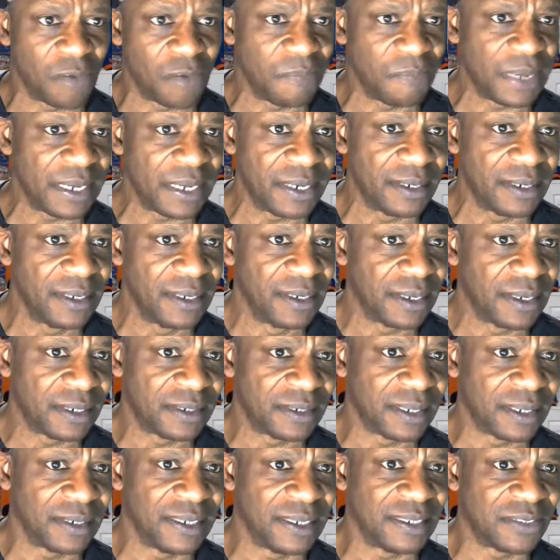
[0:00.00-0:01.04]
a minute
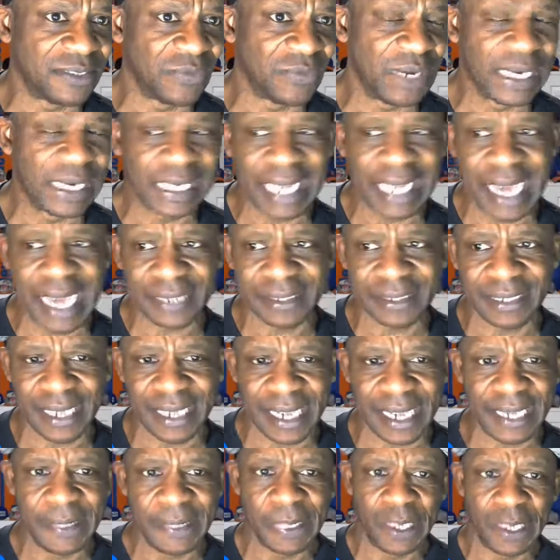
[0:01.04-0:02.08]
until at least 3 o'clock
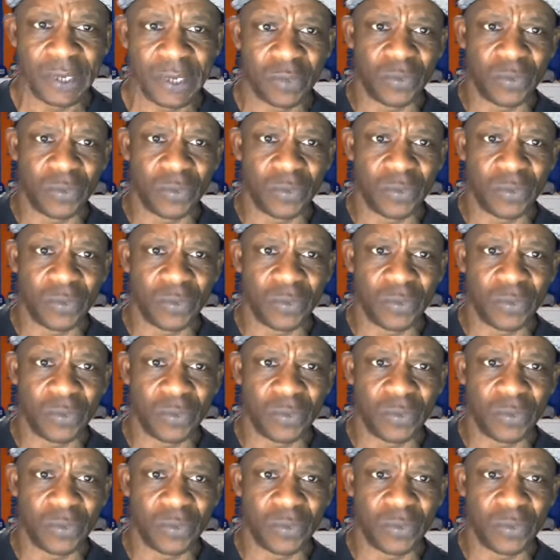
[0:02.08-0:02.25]
today